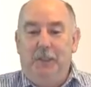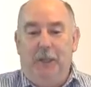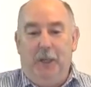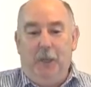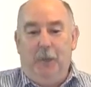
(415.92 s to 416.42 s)

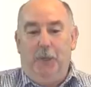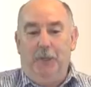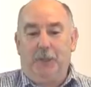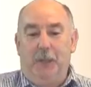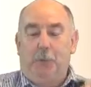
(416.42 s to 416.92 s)
Now, when I
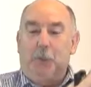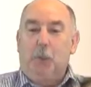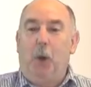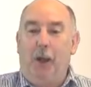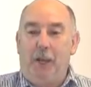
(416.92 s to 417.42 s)
say the
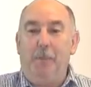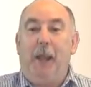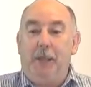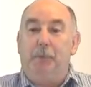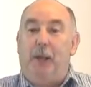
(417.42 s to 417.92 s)
required
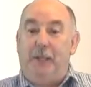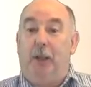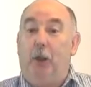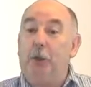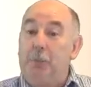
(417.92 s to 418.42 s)
amount, you might need a
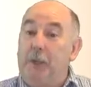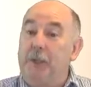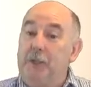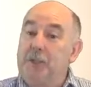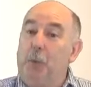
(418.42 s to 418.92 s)
lot or might
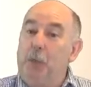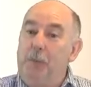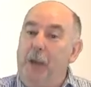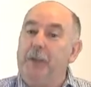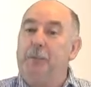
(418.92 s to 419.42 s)
need a small
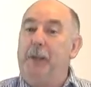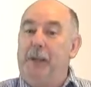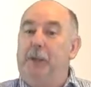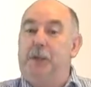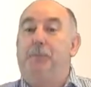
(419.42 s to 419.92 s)
amount
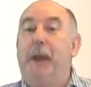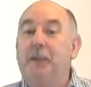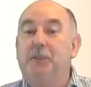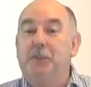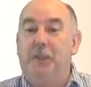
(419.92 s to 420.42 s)
depending on the
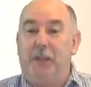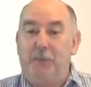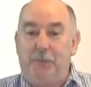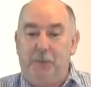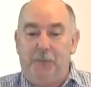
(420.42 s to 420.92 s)
magnitude of that
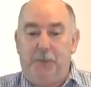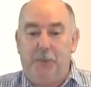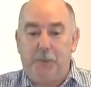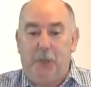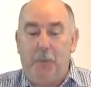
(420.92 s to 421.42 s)
rear foot
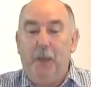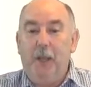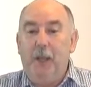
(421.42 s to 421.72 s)
inversion moment.